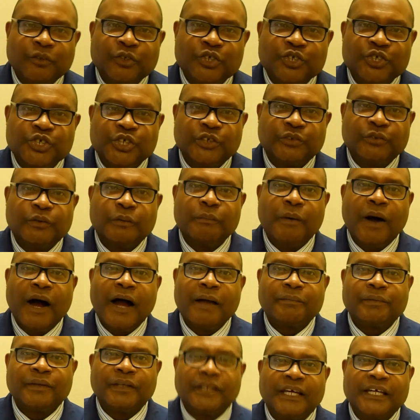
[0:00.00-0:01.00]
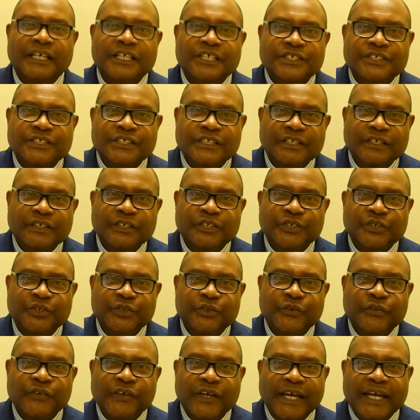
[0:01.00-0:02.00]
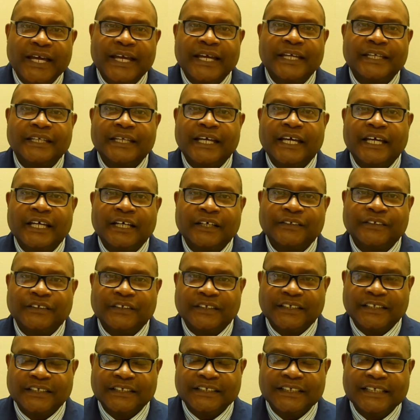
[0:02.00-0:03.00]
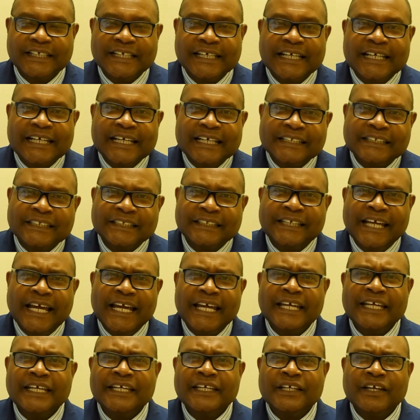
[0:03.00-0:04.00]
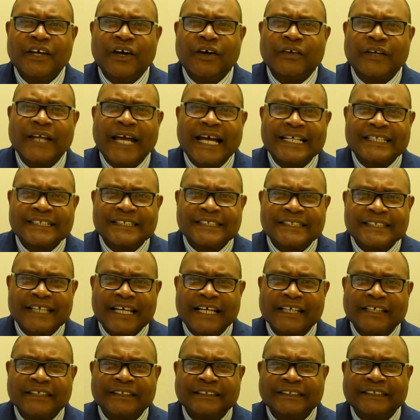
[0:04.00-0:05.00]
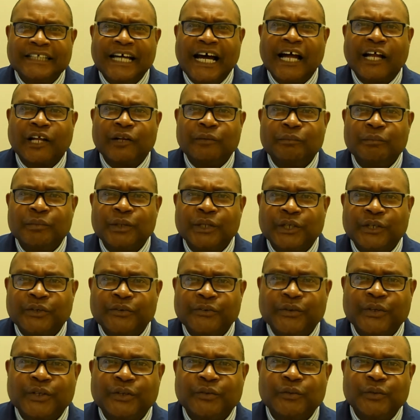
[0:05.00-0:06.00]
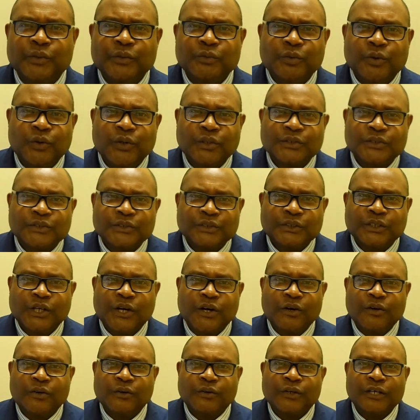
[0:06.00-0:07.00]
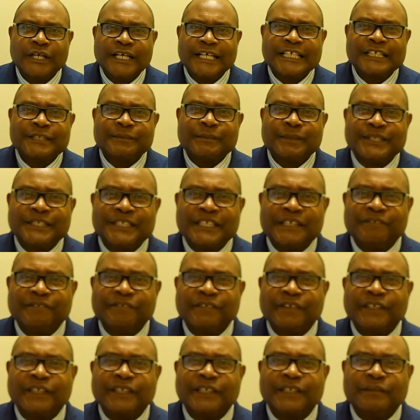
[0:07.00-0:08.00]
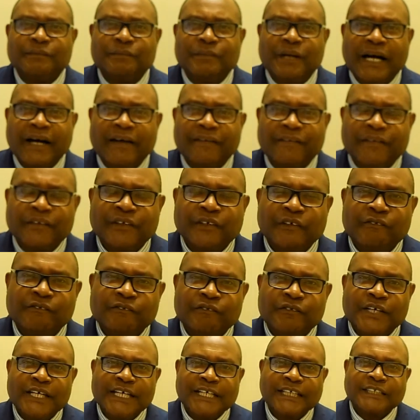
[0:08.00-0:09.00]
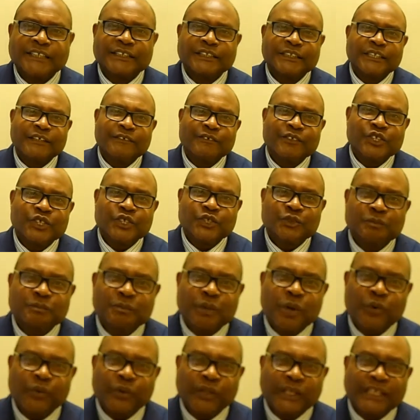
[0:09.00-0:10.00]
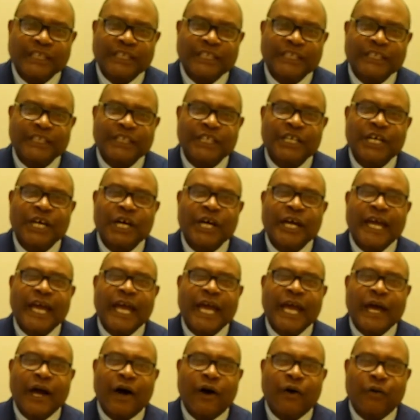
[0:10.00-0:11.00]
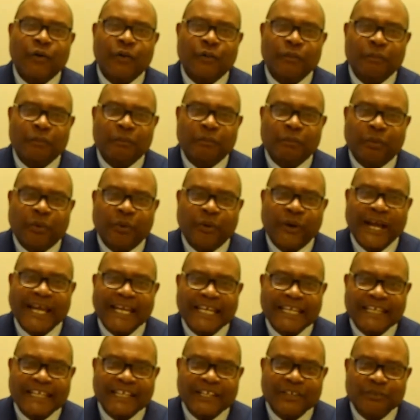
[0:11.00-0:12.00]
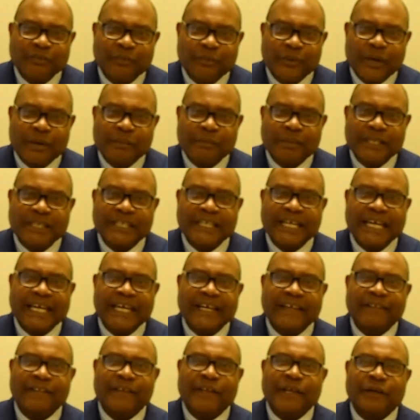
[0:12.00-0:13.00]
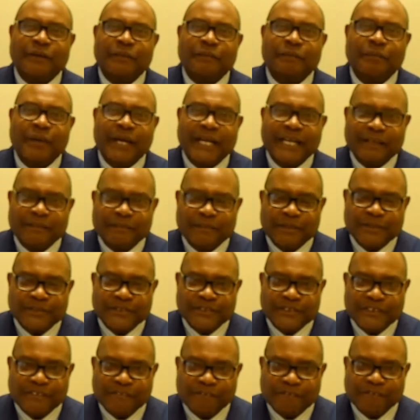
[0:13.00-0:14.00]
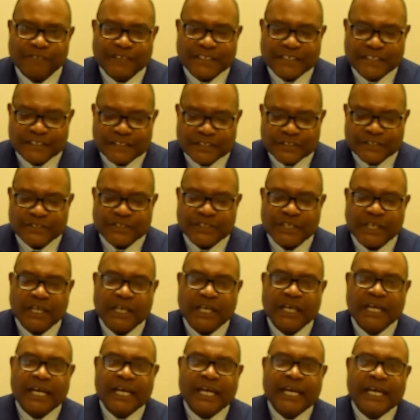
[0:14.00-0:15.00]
in the general population, youth and elderly. Today, on our second documentary, we want to talk specifically about the effects of smoking on pregnant women and their babies, the fetus.